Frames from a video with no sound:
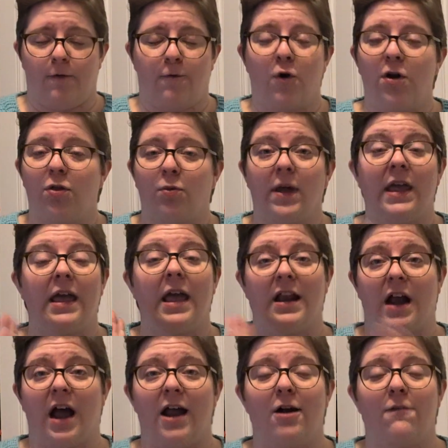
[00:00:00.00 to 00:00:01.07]
Fourth Wing
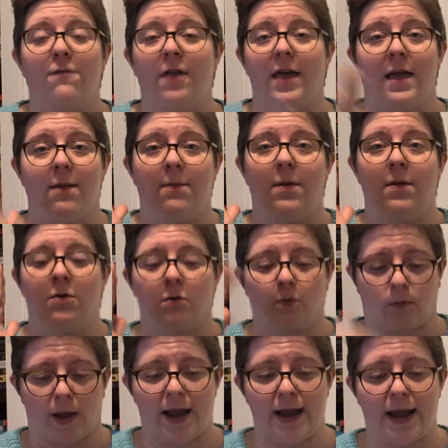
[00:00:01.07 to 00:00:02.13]
and Iron Flame
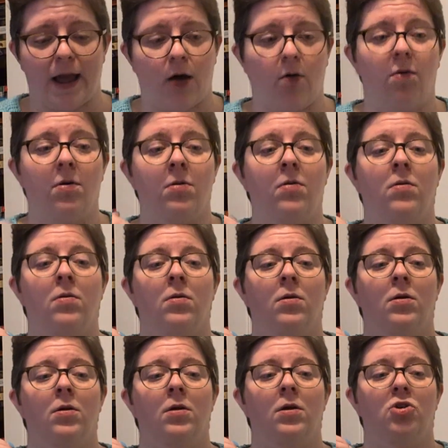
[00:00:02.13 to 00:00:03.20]
right now
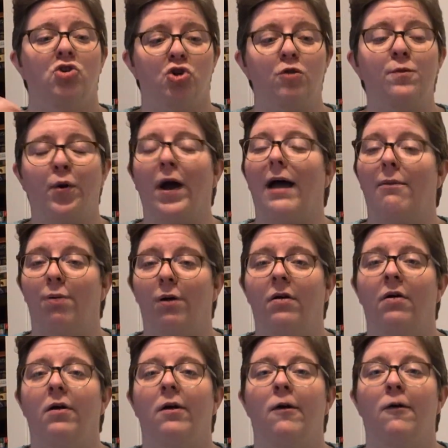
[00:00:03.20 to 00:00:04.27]
to prep
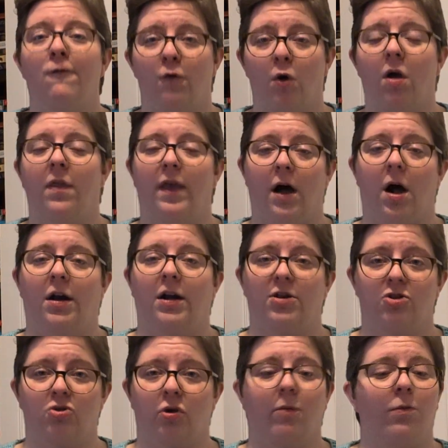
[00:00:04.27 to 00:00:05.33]
for the
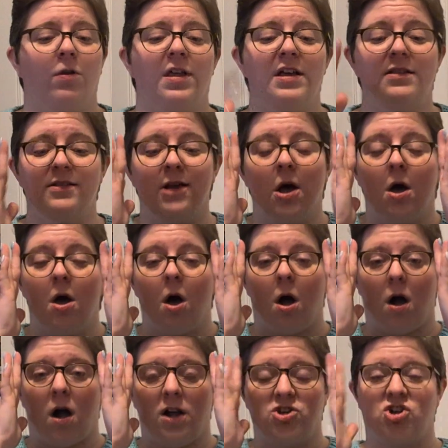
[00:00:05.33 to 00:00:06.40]
Onyx Storm release
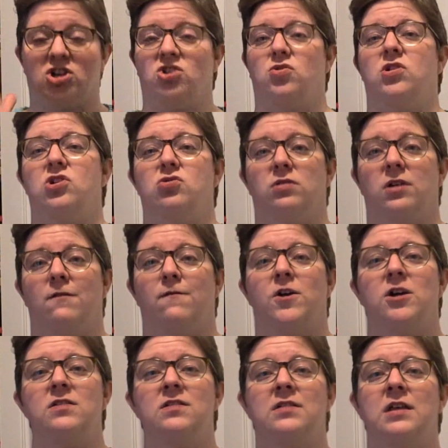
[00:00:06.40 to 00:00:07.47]
on January
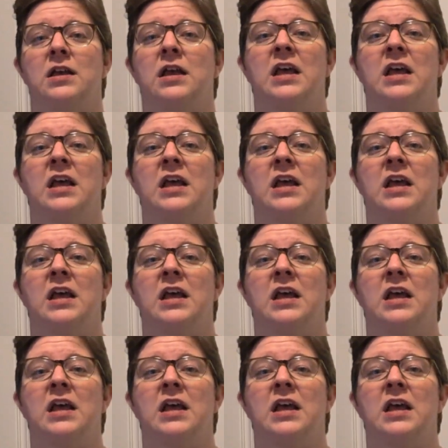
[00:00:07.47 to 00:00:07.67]
21st.